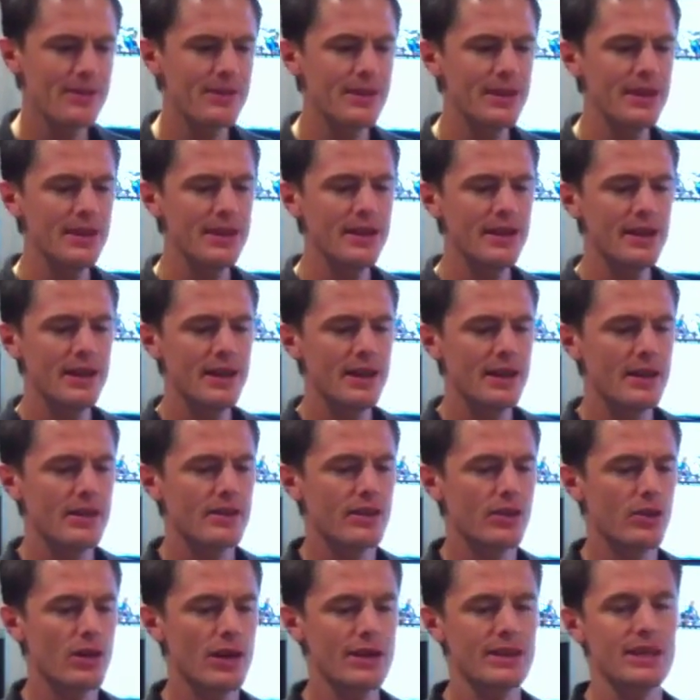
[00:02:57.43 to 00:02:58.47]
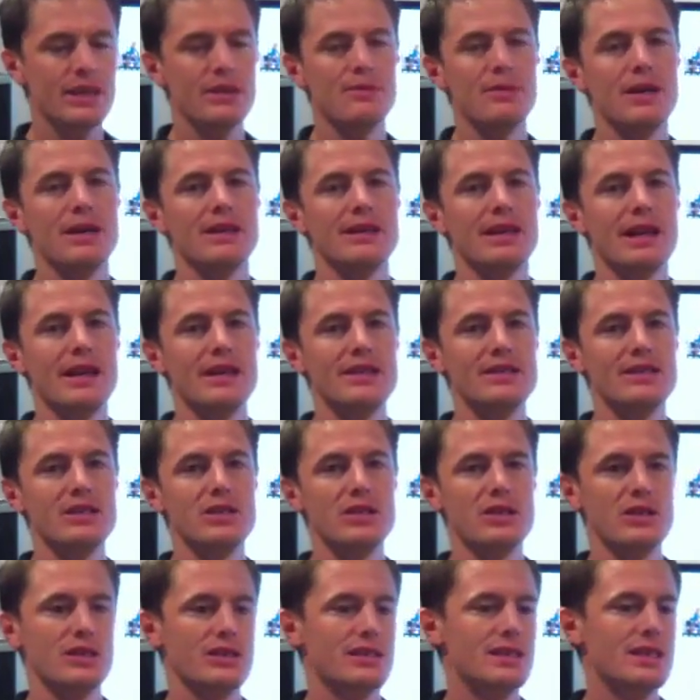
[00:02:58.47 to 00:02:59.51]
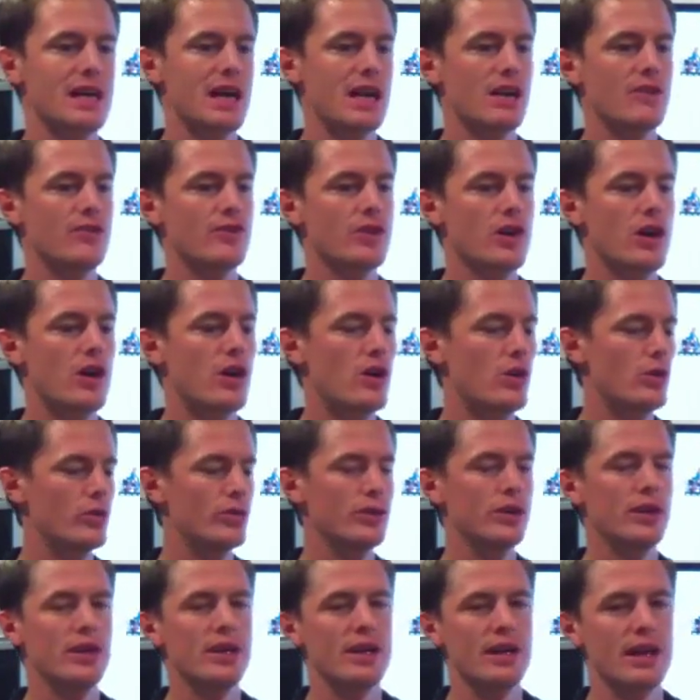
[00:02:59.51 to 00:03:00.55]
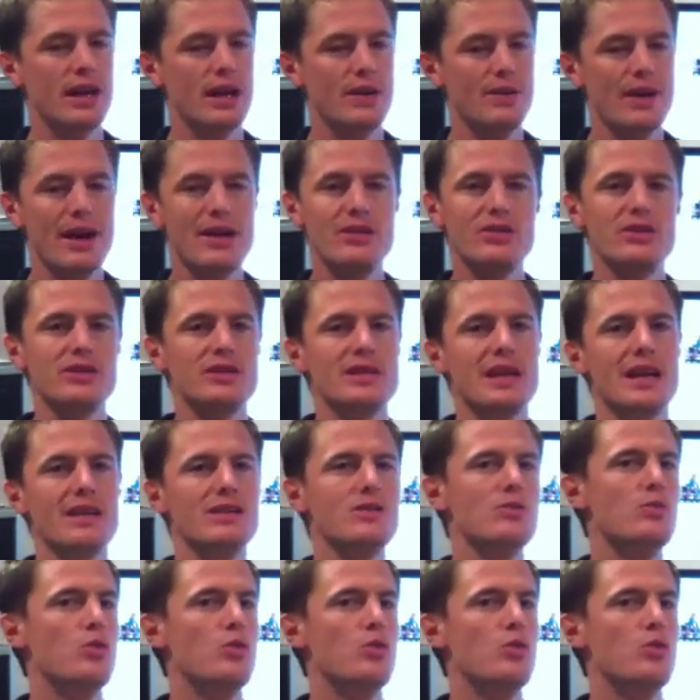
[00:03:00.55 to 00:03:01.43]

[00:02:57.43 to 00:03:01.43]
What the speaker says: The great thing about that is that you can start off cold. As you start